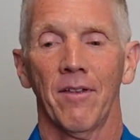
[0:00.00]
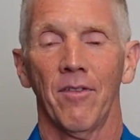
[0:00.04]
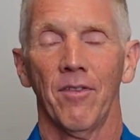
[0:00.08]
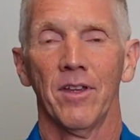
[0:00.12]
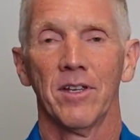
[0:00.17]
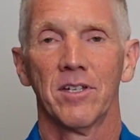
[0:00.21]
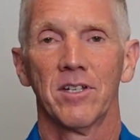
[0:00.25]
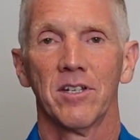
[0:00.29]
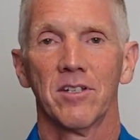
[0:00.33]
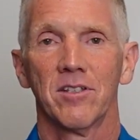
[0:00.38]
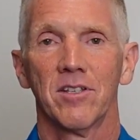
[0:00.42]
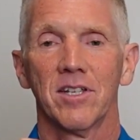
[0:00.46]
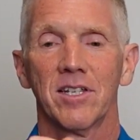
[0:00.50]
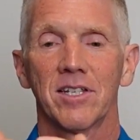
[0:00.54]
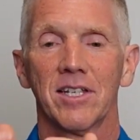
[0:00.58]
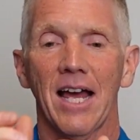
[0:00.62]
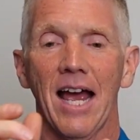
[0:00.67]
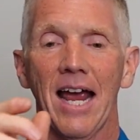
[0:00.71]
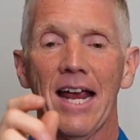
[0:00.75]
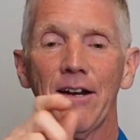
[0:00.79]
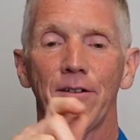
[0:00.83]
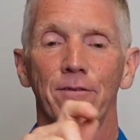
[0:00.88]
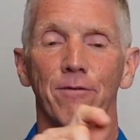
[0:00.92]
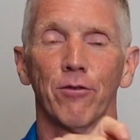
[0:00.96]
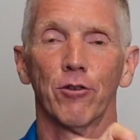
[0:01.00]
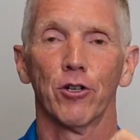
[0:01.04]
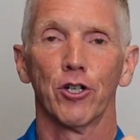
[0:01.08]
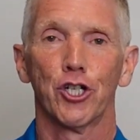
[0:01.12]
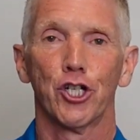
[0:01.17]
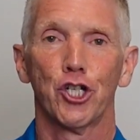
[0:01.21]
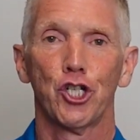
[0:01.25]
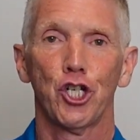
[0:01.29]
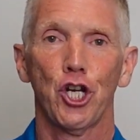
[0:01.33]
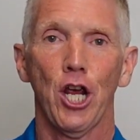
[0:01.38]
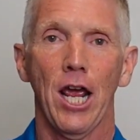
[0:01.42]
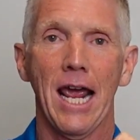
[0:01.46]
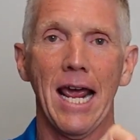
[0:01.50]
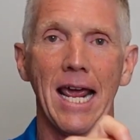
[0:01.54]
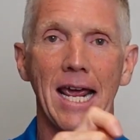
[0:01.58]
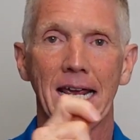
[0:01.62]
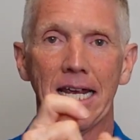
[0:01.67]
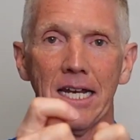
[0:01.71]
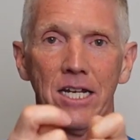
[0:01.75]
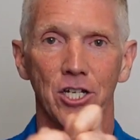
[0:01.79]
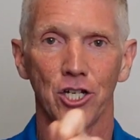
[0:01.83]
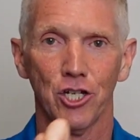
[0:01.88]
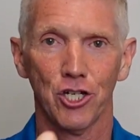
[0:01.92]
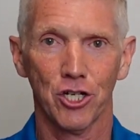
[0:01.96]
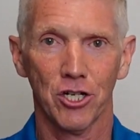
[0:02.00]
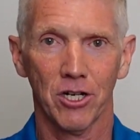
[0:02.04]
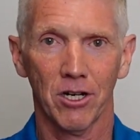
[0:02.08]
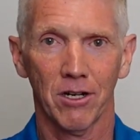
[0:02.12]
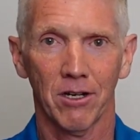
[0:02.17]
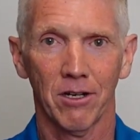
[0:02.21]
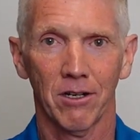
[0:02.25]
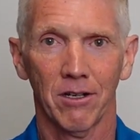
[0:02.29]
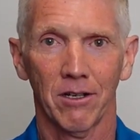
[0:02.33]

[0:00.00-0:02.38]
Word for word: This is the sign for change,